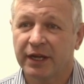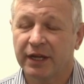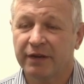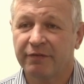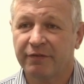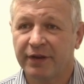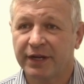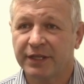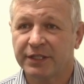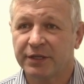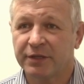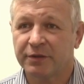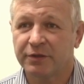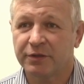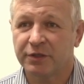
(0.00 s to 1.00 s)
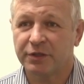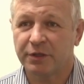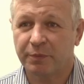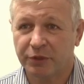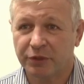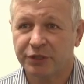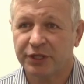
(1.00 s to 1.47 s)
and afraid to
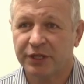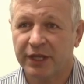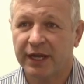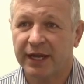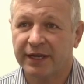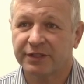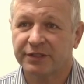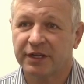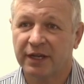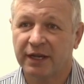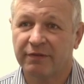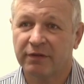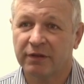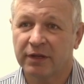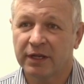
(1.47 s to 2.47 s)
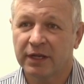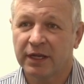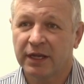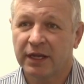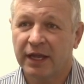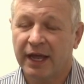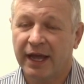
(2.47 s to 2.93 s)
push you that extra level.
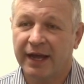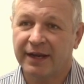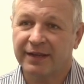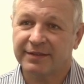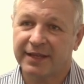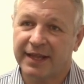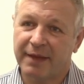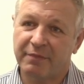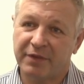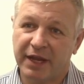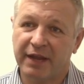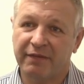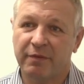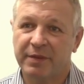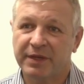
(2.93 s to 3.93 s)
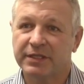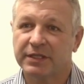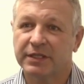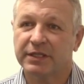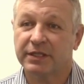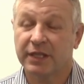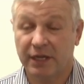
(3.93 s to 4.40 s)
And as the MD of a
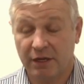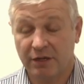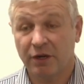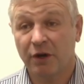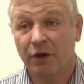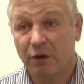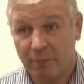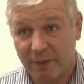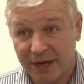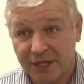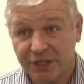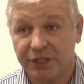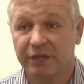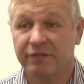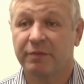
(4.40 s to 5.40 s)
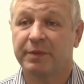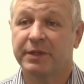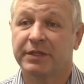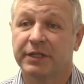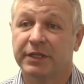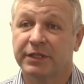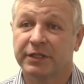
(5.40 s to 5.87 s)
business and as owner and manager of a
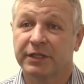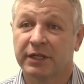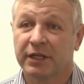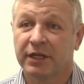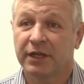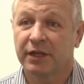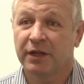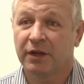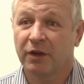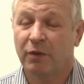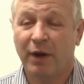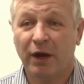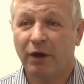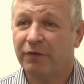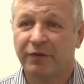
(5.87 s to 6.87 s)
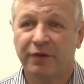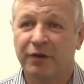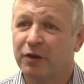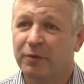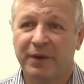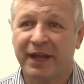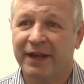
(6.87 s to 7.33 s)
business, quite often
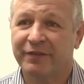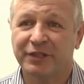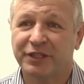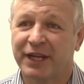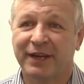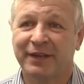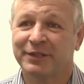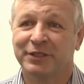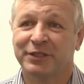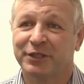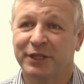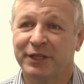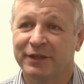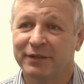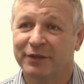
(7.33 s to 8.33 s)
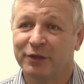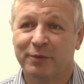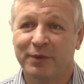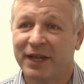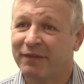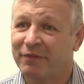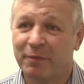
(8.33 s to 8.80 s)
nobody ever challenges you,
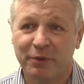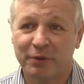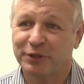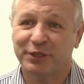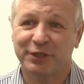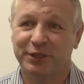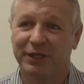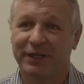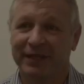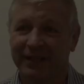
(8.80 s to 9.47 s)
nobody ever pushes you.